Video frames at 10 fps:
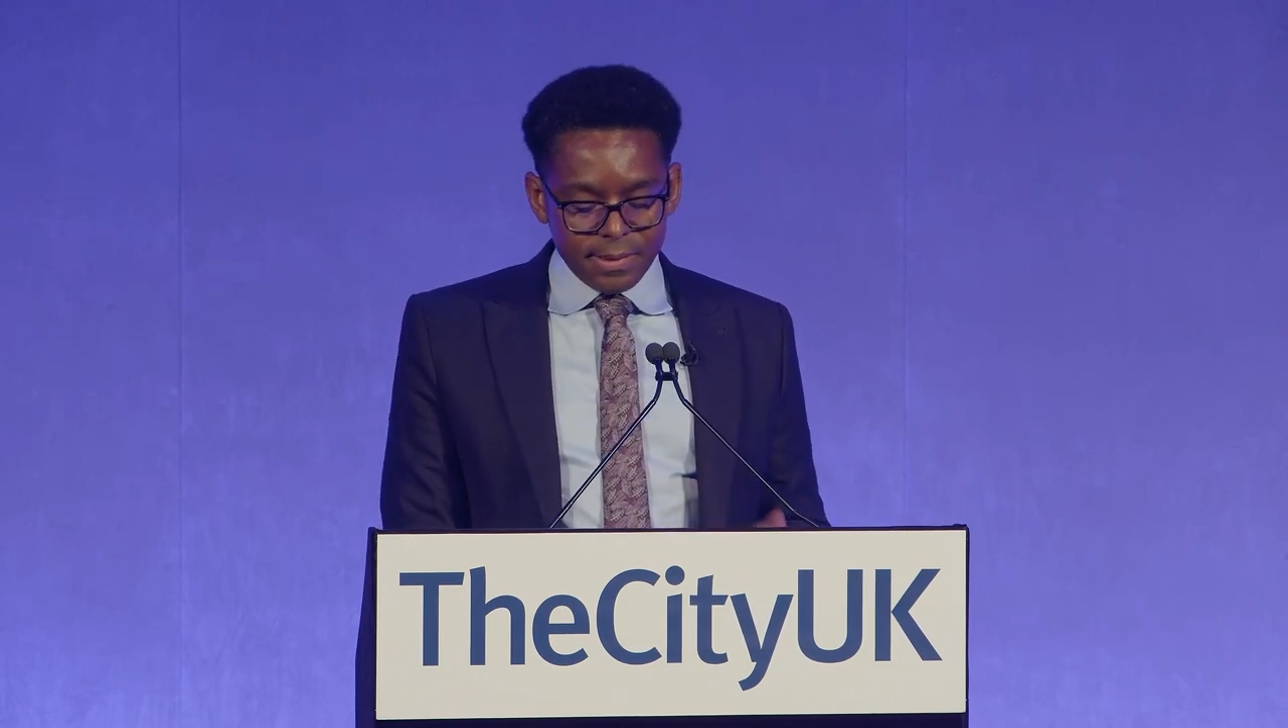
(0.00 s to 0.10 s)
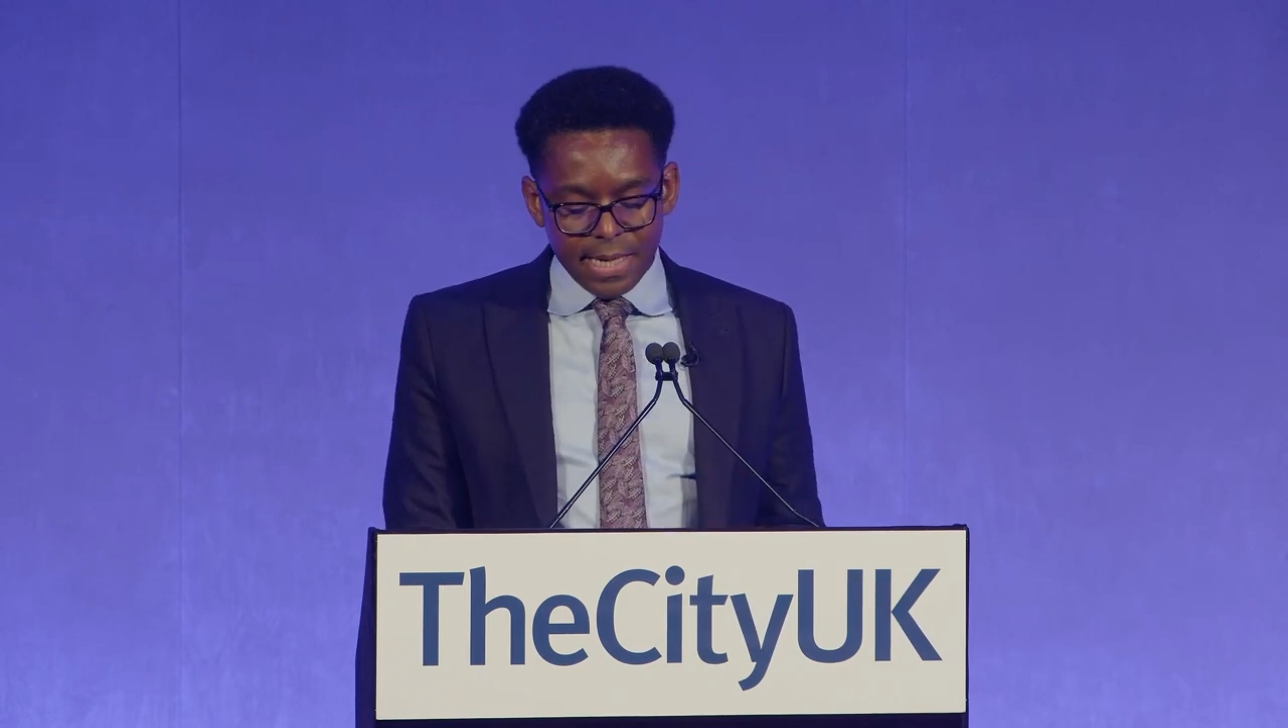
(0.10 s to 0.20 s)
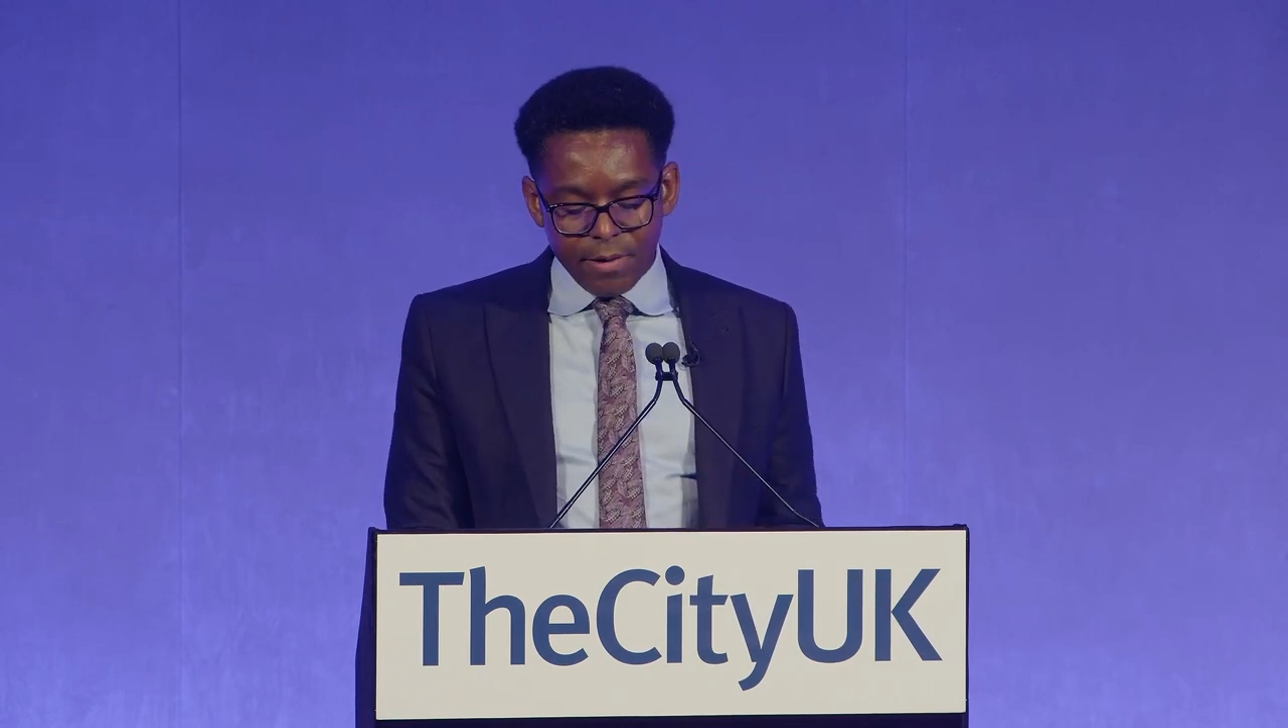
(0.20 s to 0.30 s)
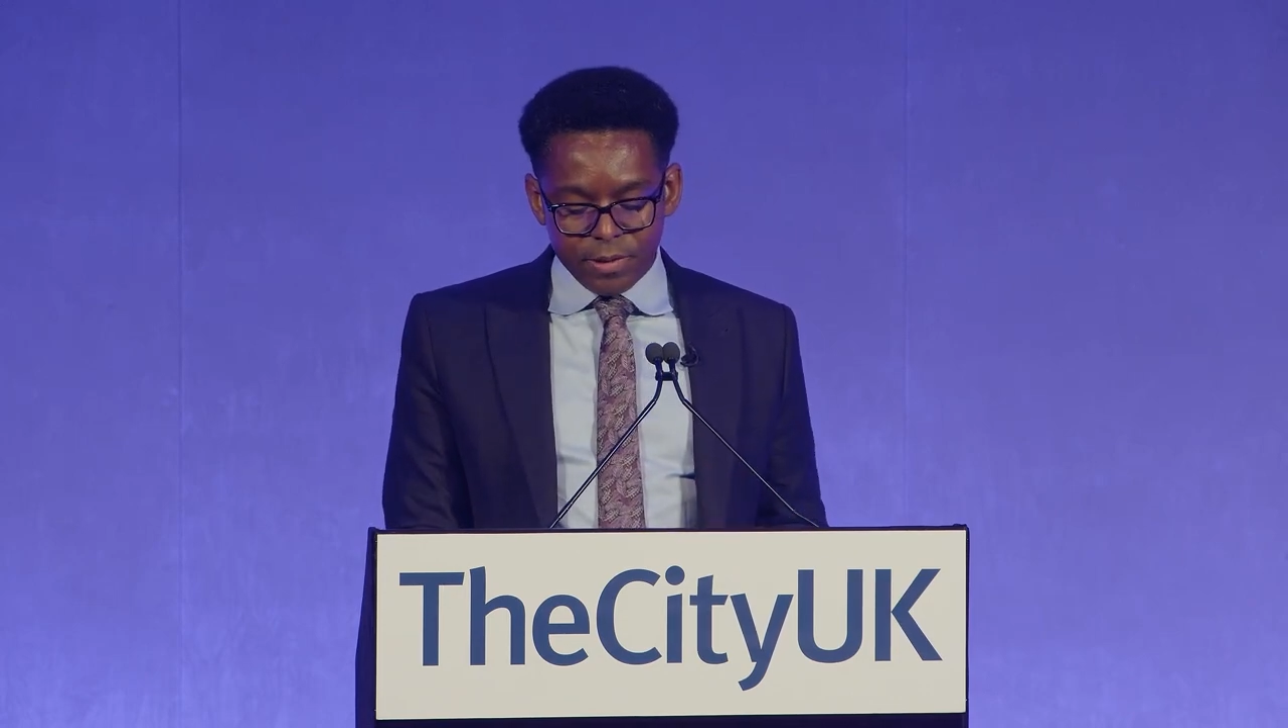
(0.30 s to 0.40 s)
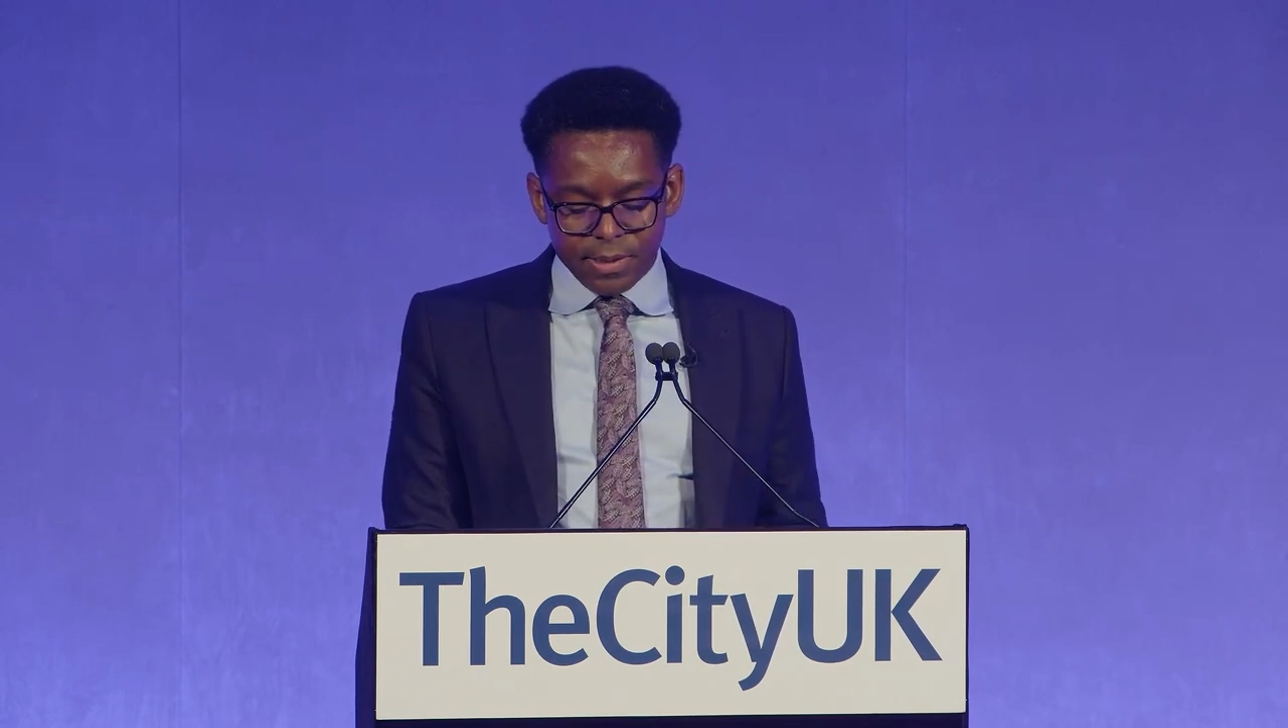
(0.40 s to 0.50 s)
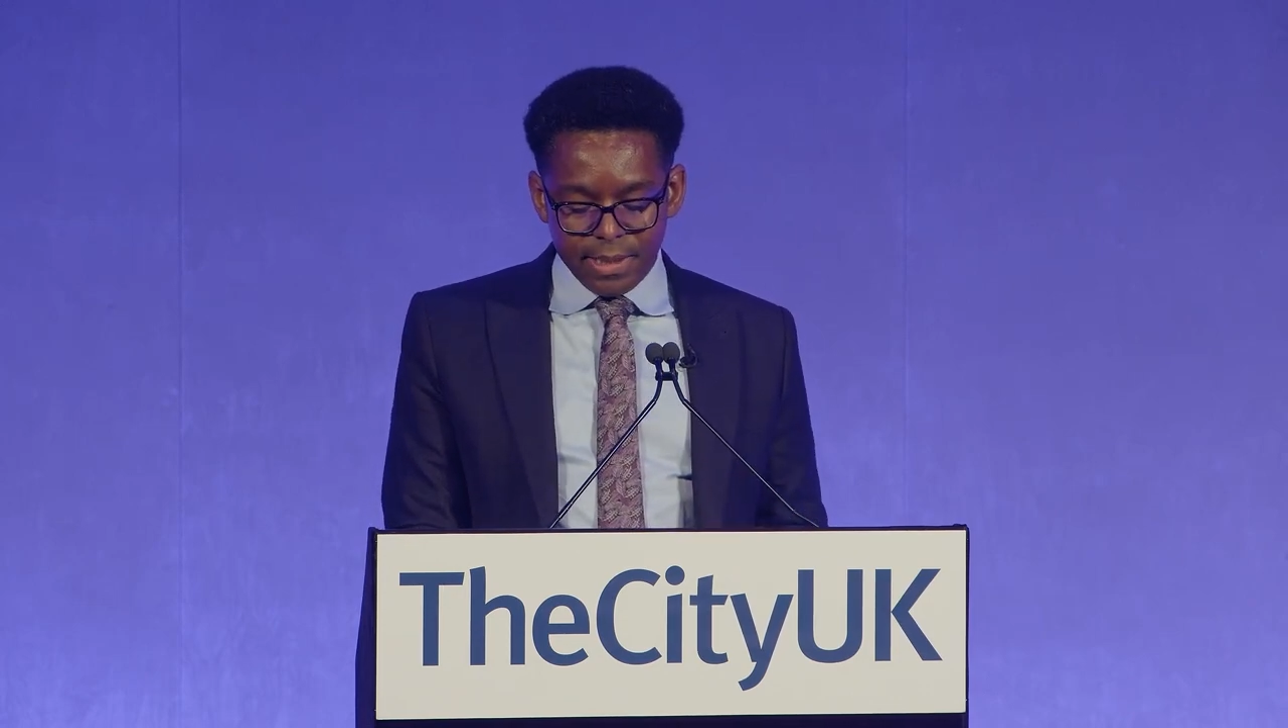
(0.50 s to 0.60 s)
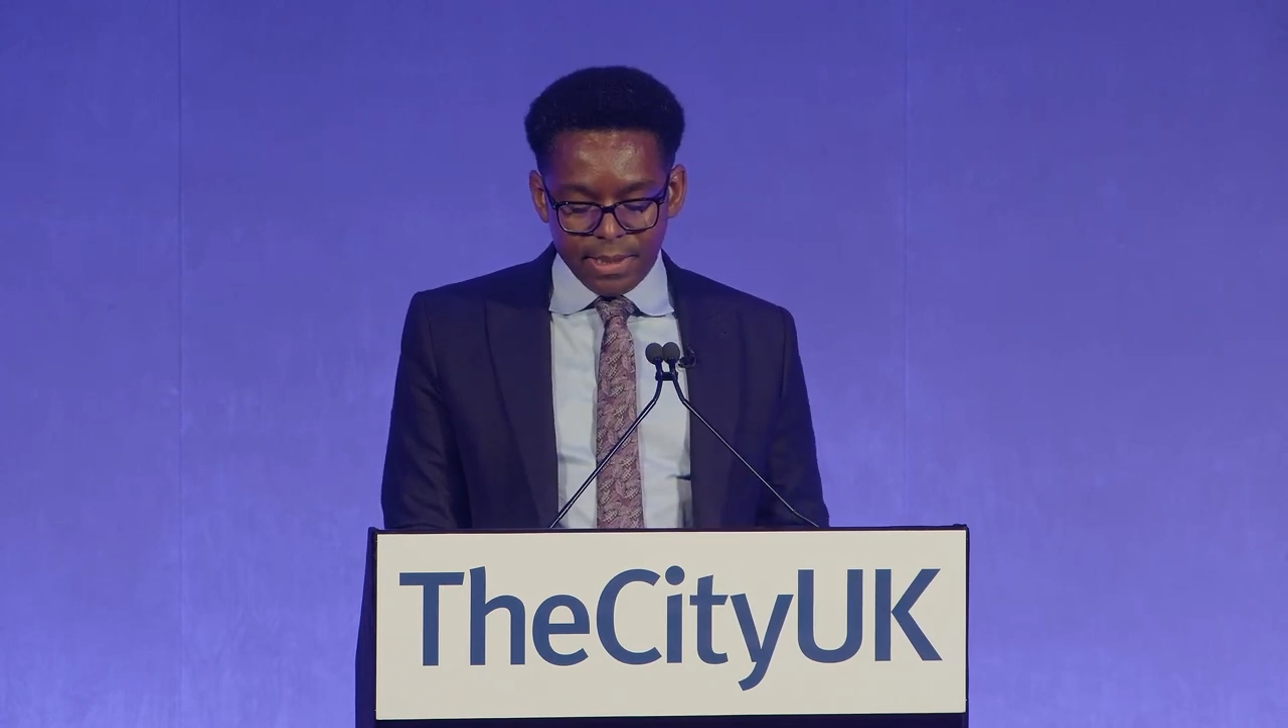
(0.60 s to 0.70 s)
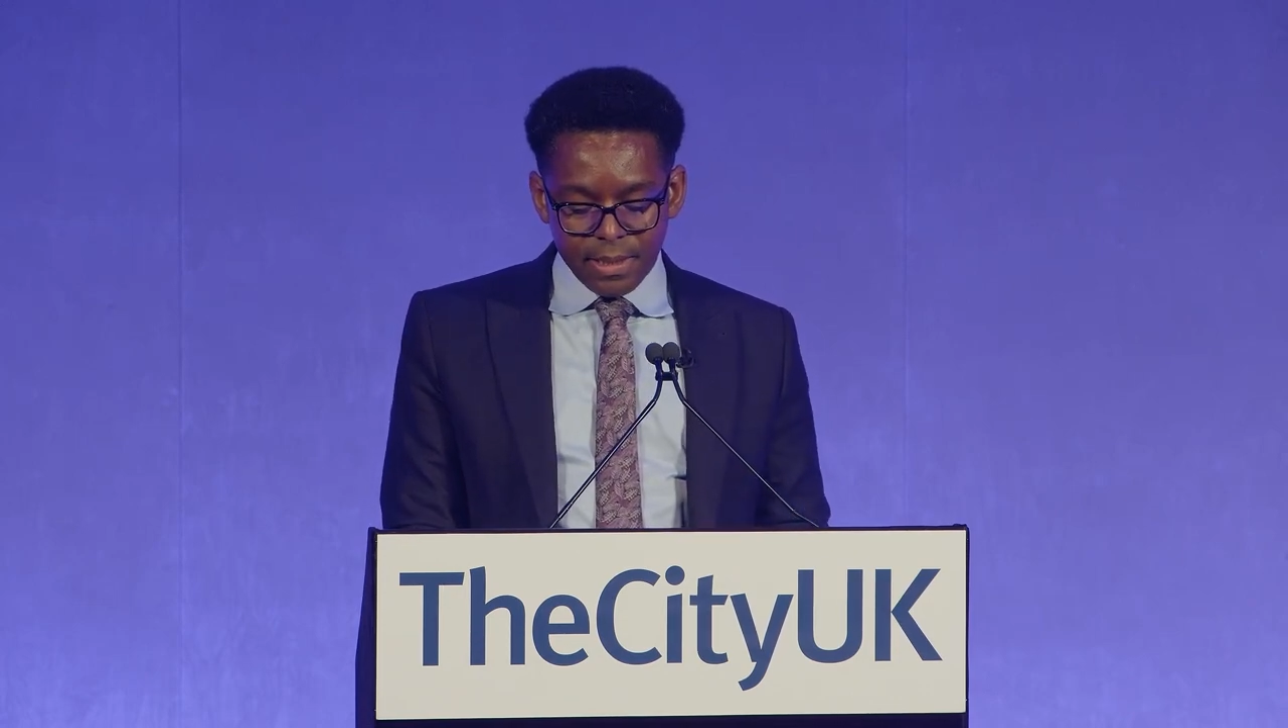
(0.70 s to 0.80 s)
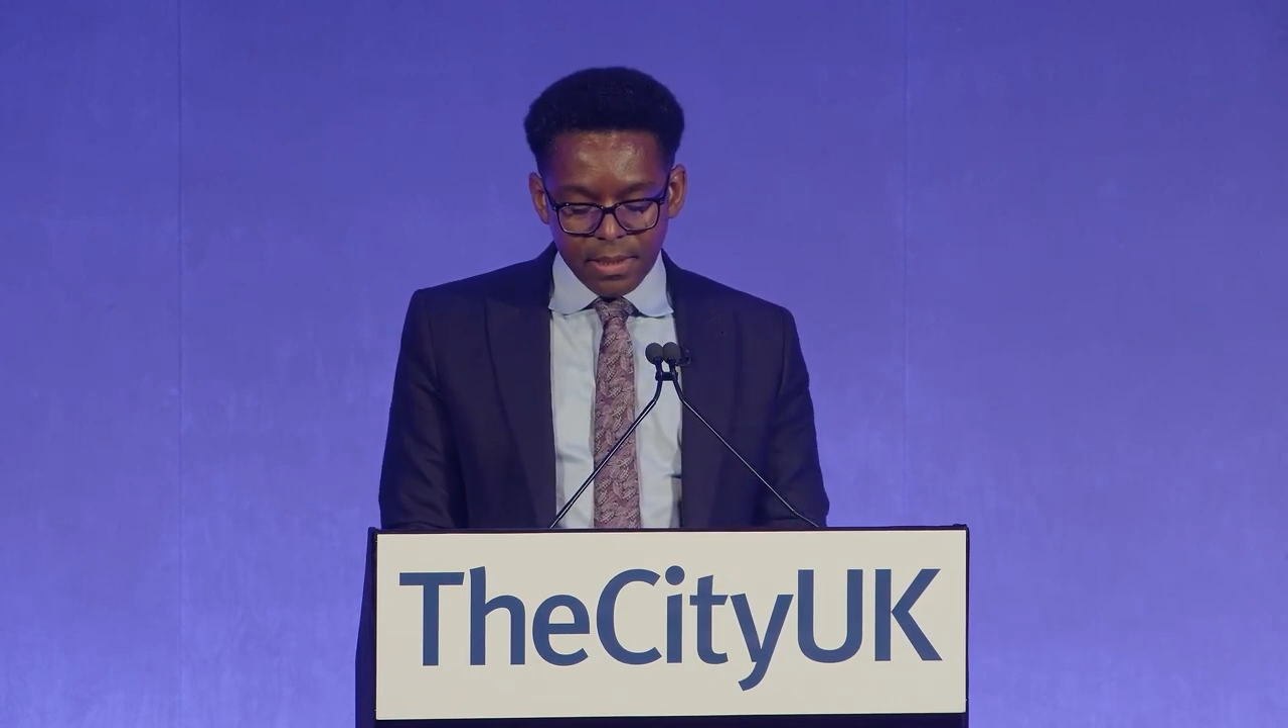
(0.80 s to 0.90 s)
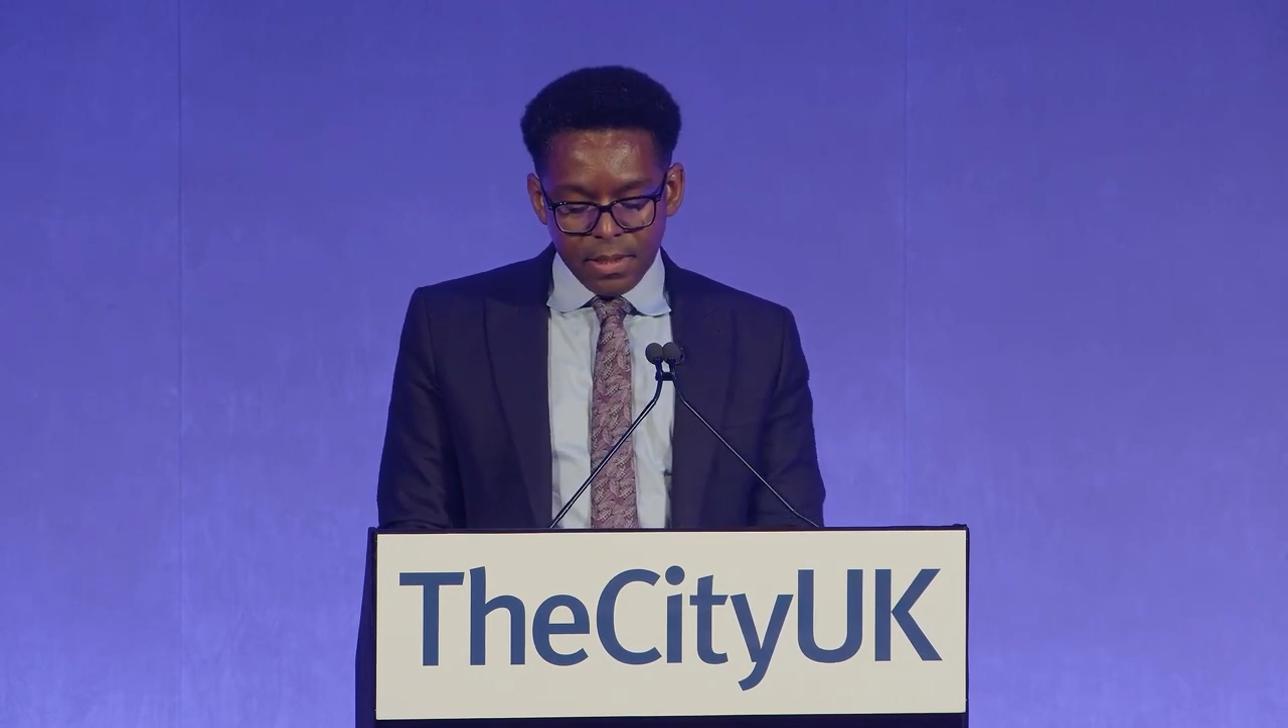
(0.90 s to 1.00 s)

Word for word: integrity,